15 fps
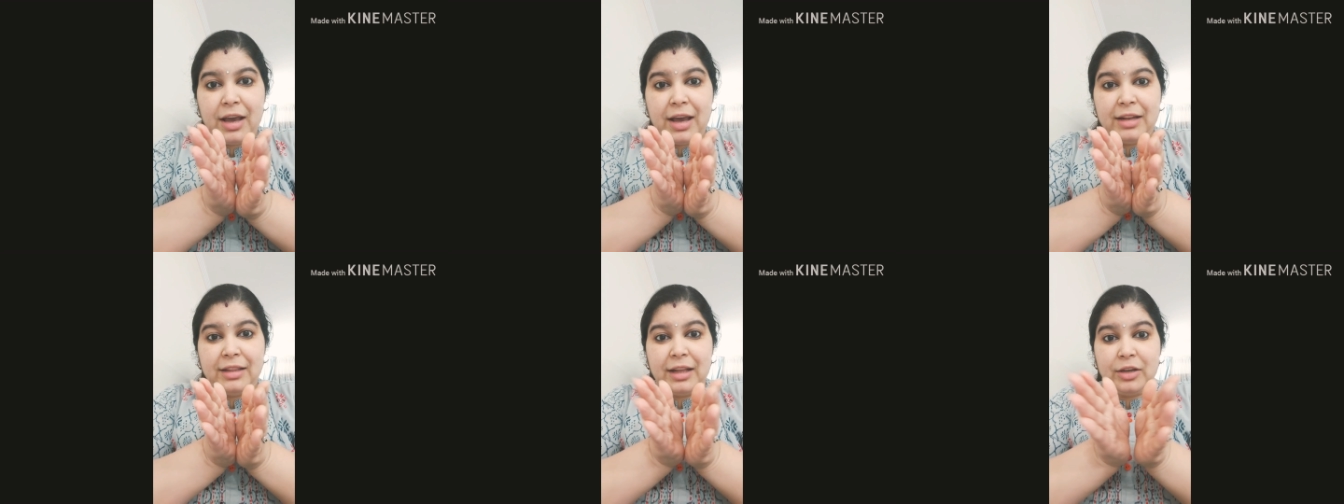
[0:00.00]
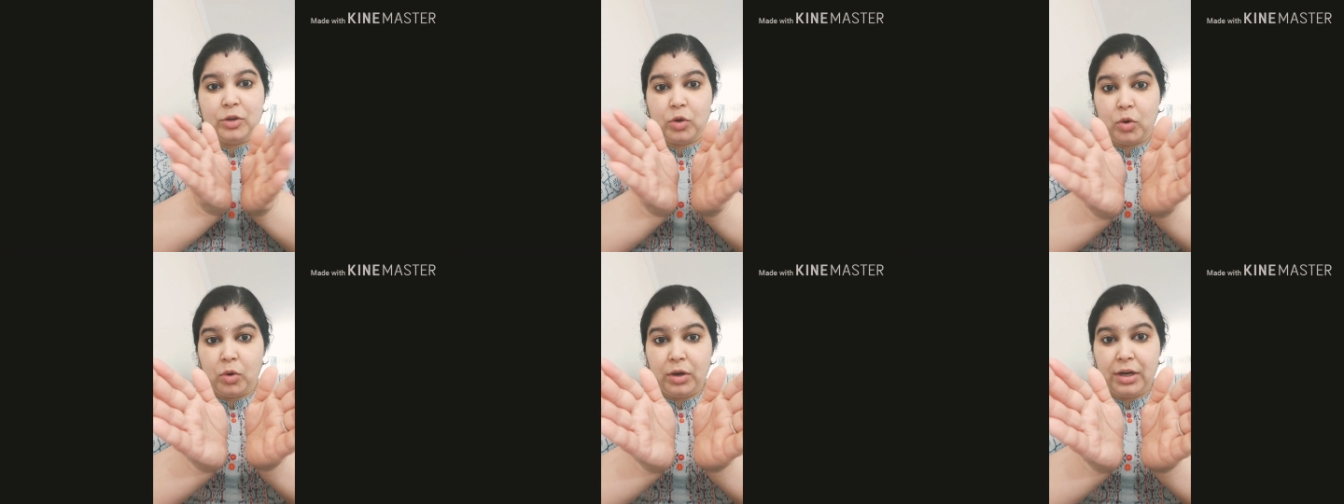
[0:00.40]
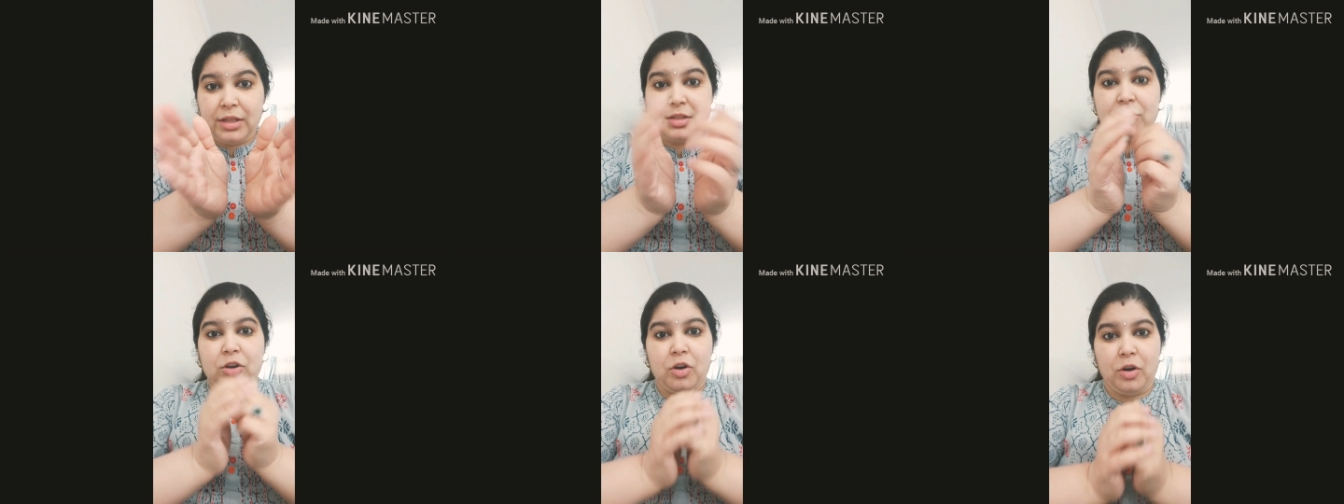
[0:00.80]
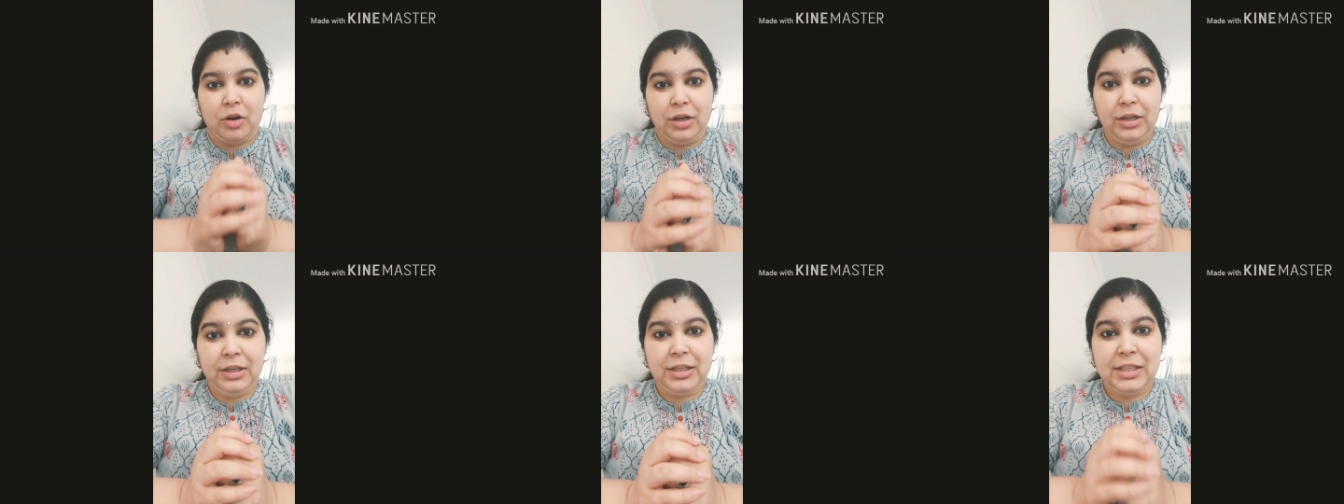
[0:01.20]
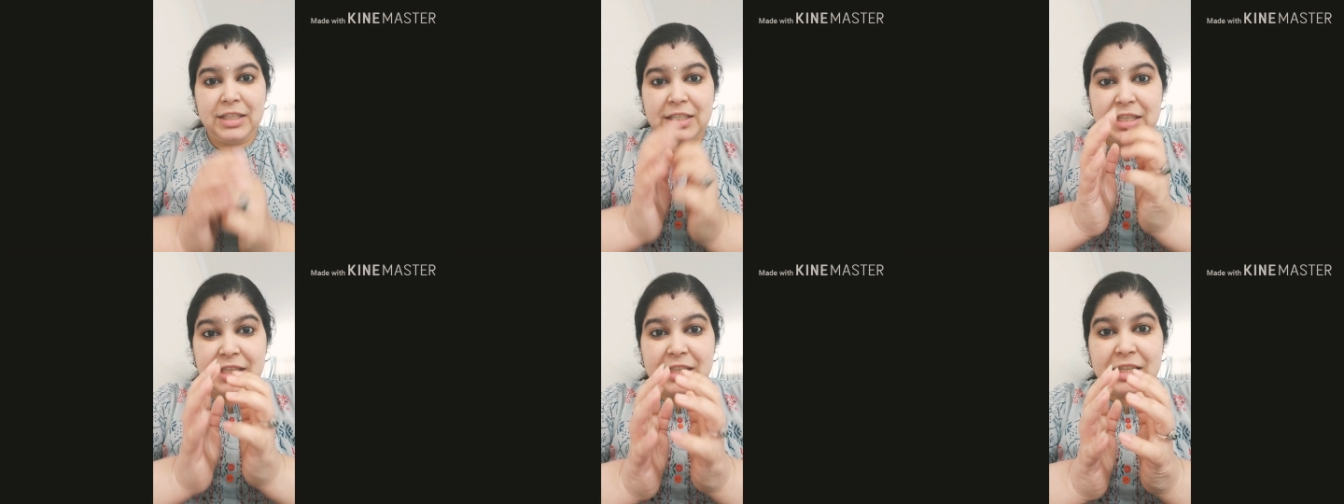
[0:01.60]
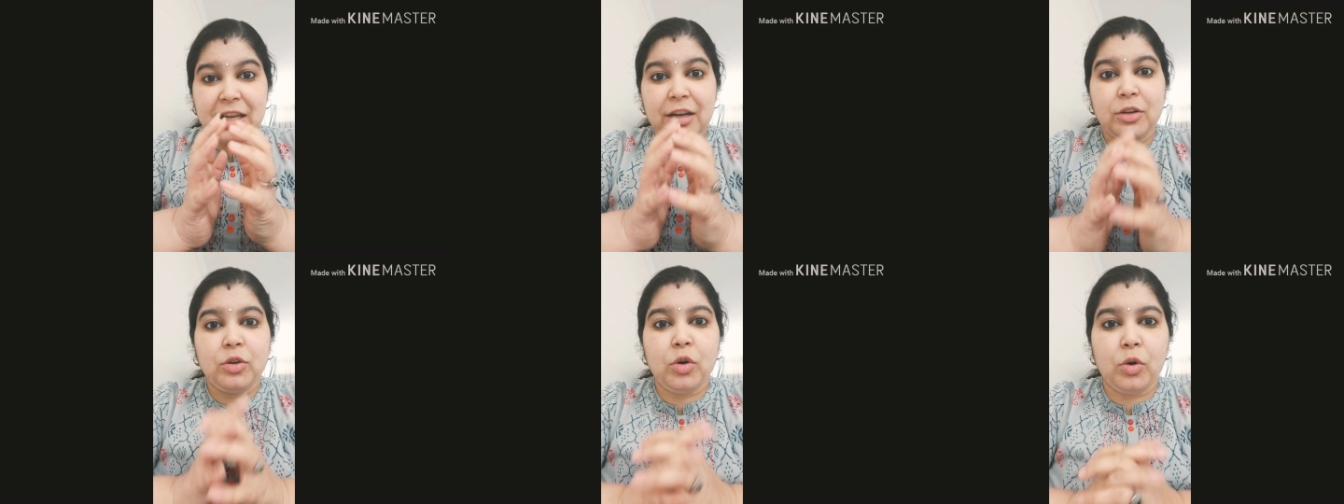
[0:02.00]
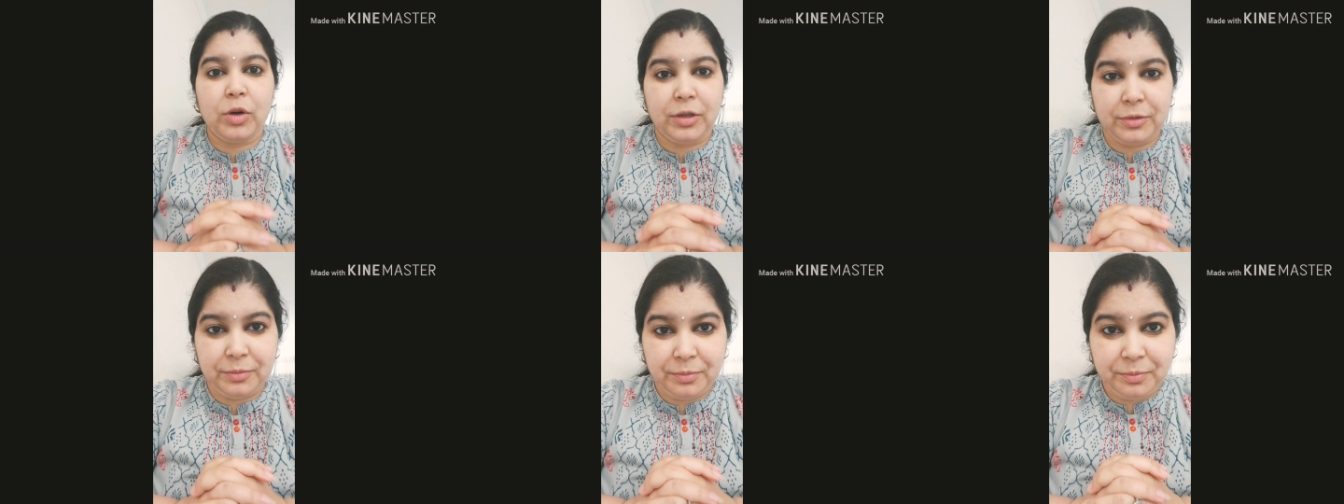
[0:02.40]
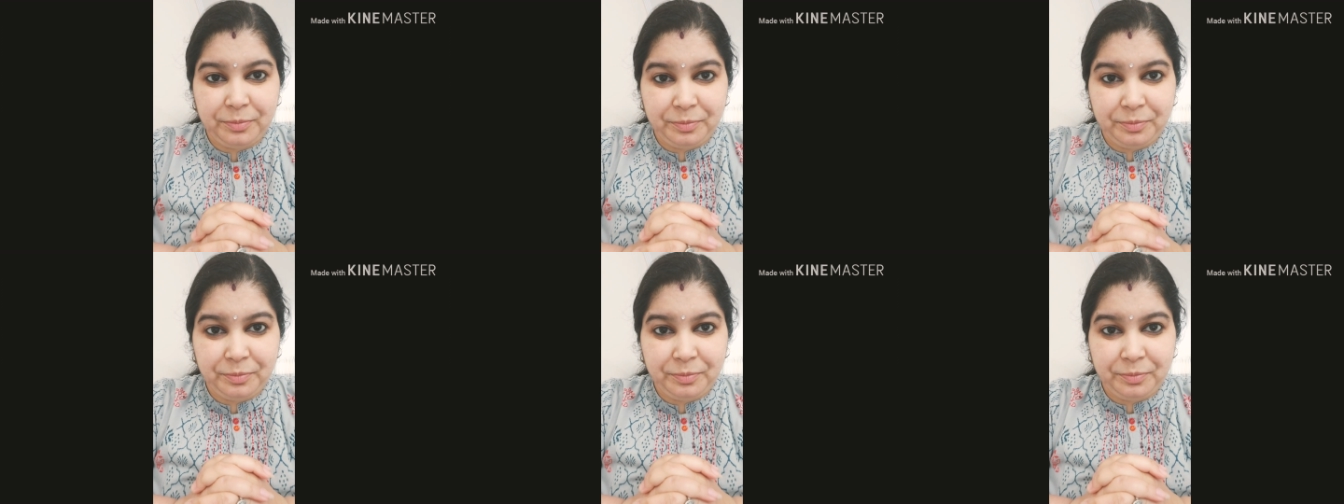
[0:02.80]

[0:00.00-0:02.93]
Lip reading: And that cone is called Tyndall cone.